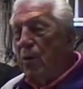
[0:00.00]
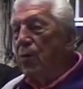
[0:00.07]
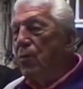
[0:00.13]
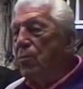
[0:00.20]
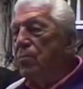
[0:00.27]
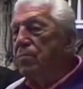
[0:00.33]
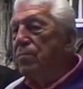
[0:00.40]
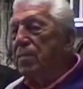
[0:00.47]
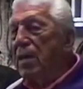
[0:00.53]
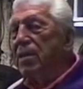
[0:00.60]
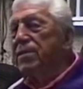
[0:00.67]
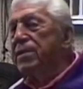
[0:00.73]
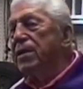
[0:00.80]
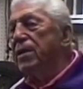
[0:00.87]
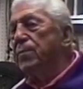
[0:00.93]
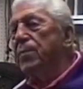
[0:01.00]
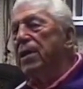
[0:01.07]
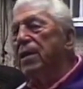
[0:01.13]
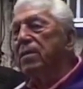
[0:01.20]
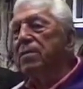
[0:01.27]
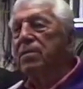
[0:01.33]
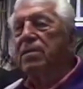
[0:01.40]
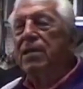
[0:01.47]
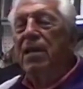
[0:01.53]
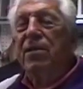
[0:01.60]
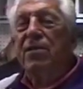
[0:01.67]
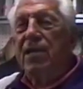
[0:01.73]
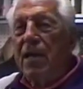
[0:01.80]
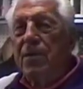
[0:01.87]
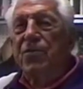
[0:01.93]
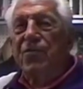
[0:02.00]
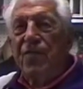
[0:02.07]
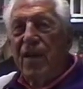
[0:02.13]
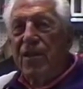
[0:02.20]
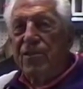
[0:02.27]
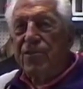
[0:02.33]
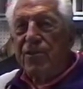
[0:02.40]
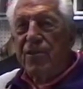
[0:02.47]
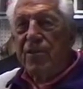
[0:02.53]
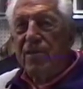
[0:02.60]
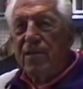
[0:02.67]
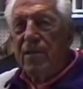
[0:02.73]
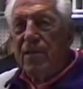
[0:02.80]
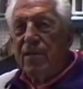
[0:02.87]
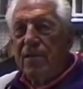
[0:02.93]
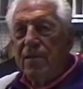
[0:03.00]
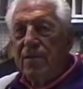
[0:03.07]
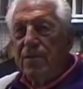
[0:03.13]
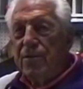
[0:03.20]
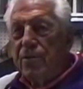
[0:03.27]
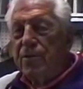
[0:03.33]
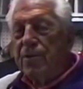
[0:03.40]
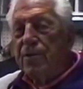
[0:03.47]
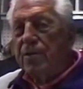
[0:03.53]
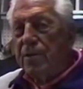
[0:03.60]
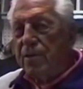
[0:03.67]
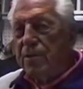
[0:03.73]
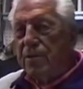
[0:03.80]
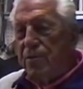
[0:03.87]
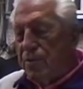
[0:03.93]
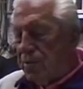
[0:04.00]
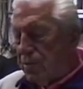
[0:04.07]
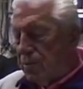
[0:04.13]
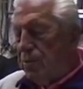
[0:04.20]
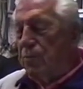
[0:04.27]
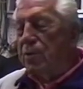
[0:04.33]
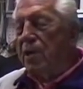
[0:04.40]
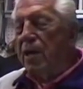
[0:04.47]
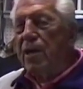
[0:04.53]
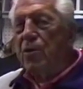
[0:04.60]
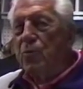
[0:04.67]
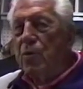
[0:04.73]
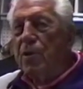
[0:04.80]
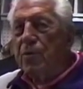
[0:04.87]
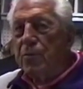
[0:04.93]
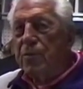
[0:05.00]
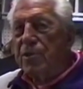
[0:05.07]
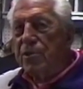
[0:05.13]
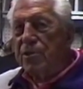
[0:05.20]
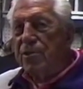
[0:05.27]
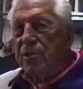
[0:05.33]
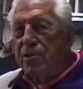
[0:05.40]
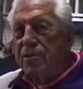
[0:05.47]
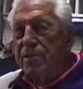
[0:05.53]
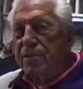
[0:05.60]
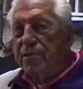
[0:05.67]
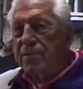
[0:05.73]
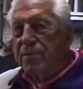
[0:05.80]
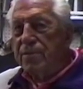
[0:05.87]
Oh, I'd say about 10 times faster. You can do a lot of work with a sluice.